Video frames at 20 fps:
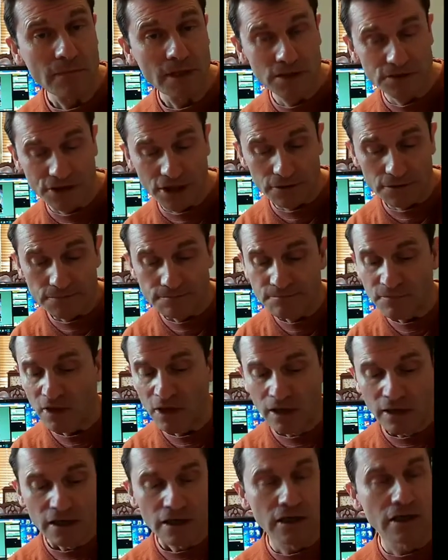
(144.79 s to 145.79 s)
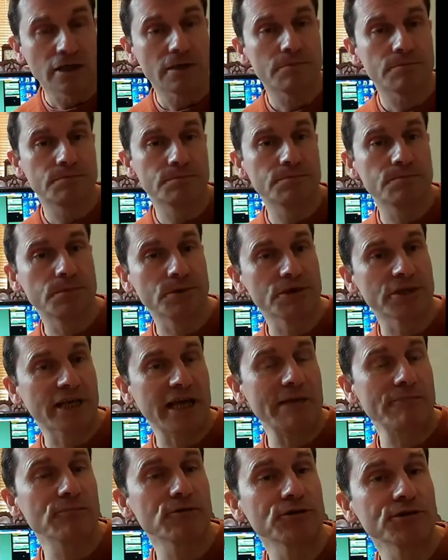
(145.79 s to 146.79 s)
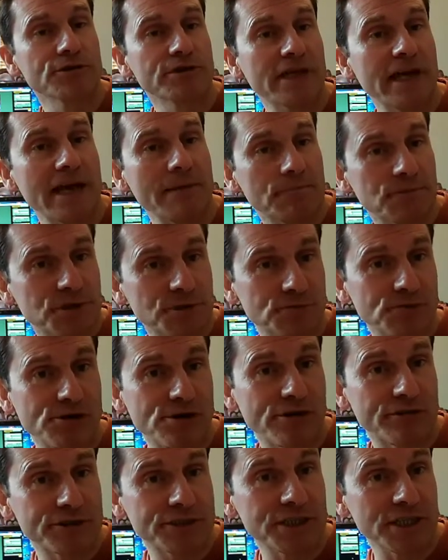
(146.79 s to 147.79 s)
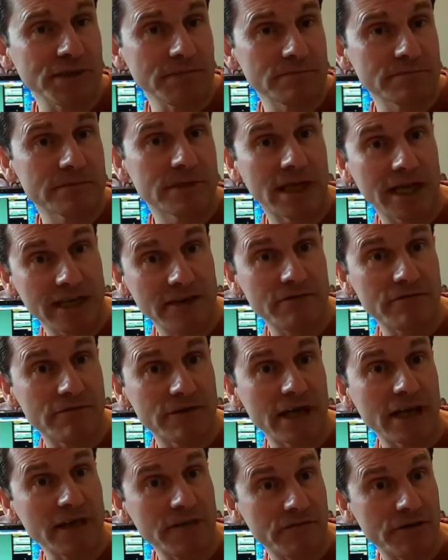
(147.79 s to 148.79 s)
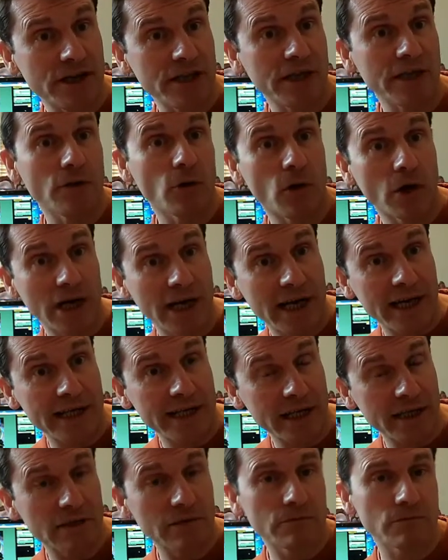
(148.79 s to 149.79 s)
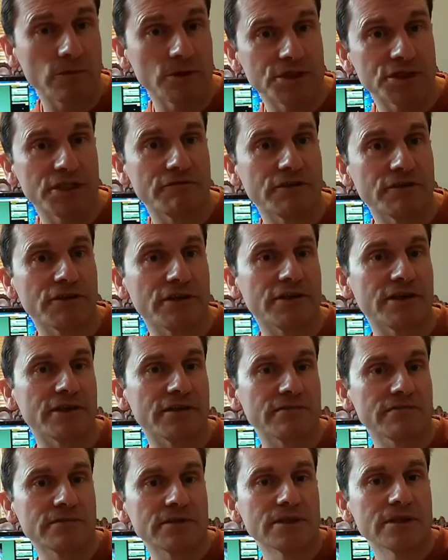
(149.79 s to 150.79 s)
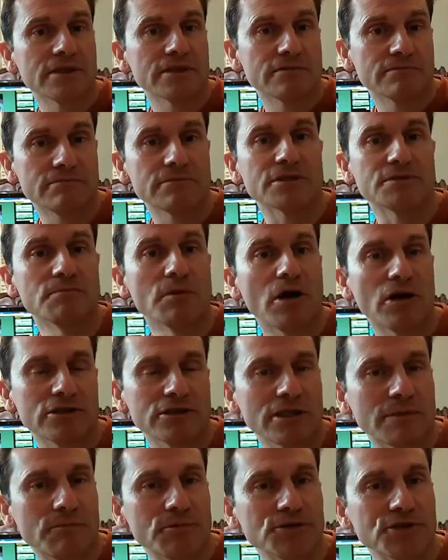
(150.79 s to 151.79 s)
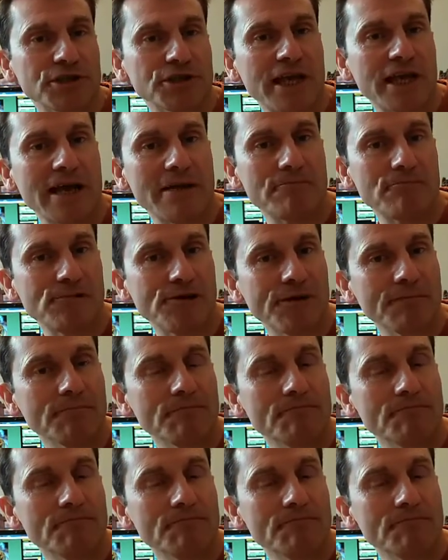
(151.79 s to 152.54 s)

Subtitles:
So put the camera on aperture priority, AV or A, whichever is marked up on your camera.